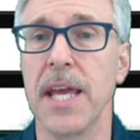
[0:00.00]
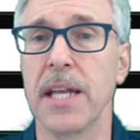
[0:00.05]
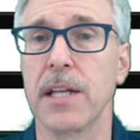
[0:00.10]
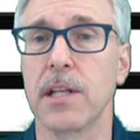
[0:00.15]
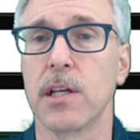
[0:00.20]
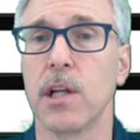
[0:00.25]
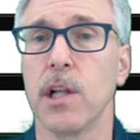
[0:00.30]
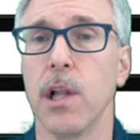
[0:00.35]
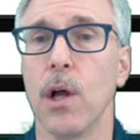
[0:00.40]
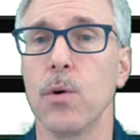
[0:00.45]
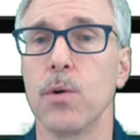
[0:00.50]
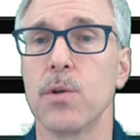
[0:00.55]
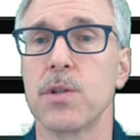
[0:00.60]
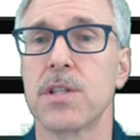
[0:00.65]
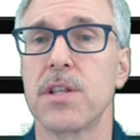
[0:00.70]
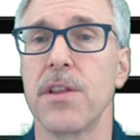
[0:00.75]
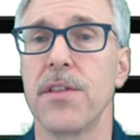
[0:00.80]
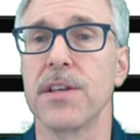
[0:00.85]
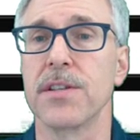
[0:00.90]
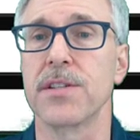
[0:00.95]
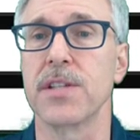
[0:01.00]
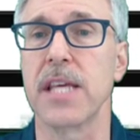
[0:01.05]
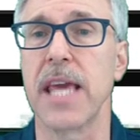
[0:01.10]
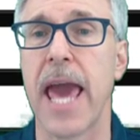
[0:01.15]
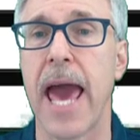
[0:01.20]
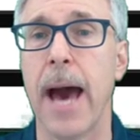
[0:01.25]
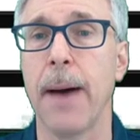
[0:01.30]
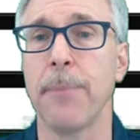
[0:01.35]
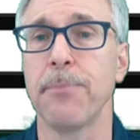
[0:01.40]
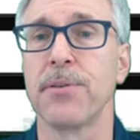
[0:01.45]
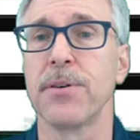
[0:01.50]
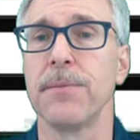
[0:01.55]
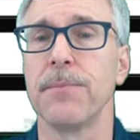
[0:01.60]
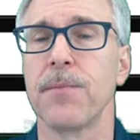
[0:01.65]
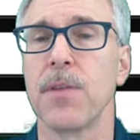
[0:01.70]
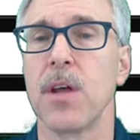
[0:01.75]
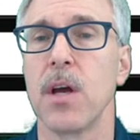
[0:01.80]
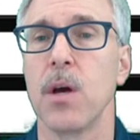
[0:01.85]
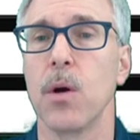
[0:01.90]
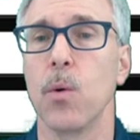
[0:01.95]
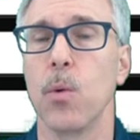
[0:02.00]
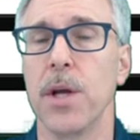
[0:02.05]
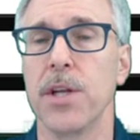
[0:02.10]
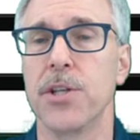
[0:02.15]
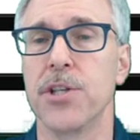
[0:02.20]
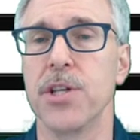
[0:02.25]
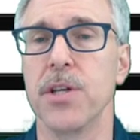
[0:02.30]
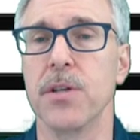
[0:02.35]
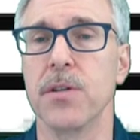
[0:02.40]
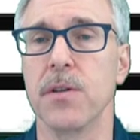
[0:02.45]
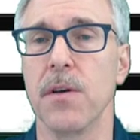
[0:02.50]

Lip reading: It closed this gap, which